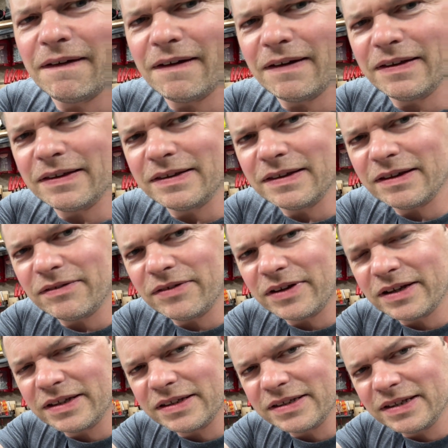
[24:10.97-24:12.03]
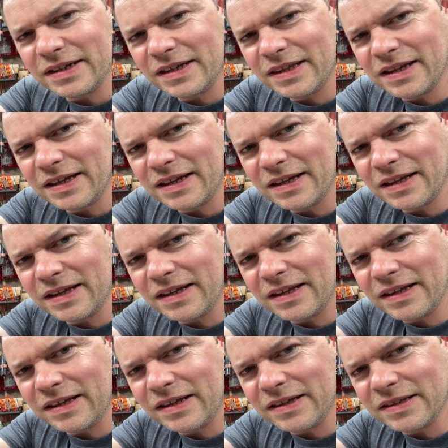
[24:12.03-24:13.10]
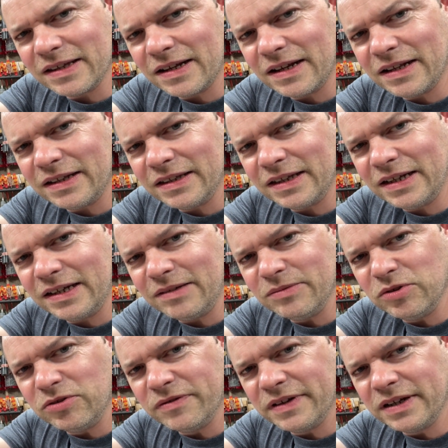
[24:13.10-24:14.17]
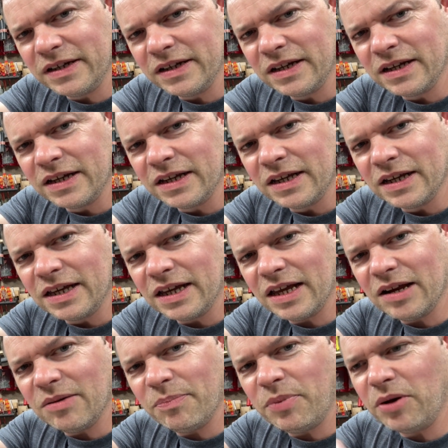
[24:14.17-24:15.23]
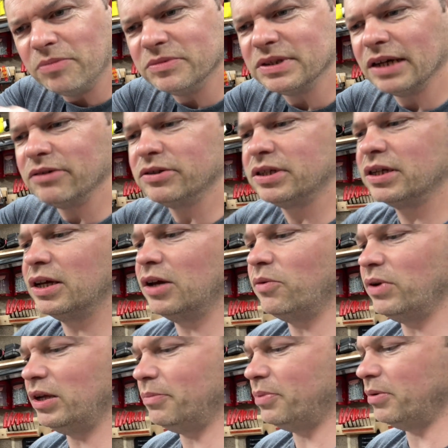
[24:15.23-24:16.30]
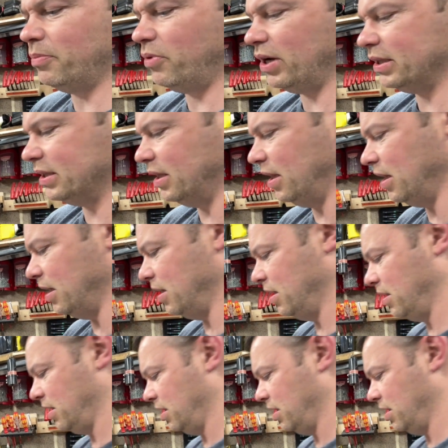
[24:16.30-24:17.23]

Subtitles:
let's see if we can see that, use a little needle moving, and it bottoms out, and when you put brass in there,